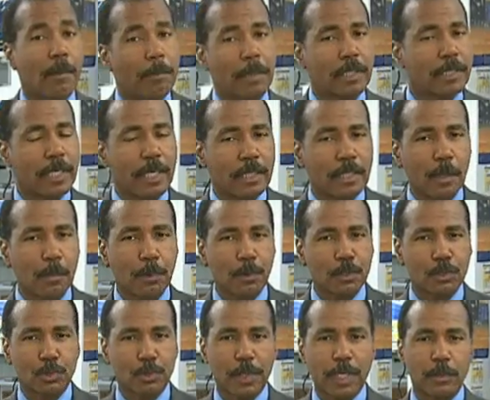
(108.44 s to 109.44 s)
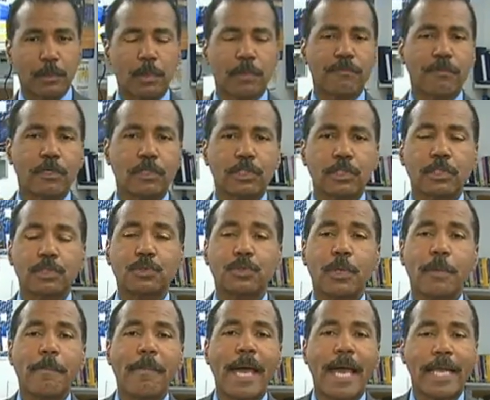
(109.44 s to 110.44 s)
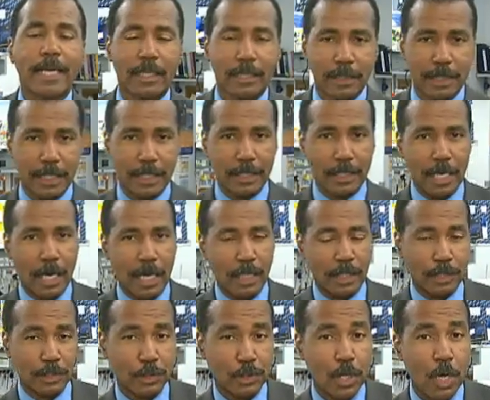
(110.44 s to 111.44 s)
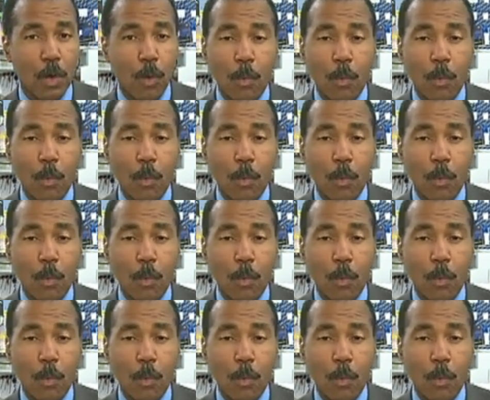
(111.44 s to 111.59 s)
But that upward trend reverses dramatically in college.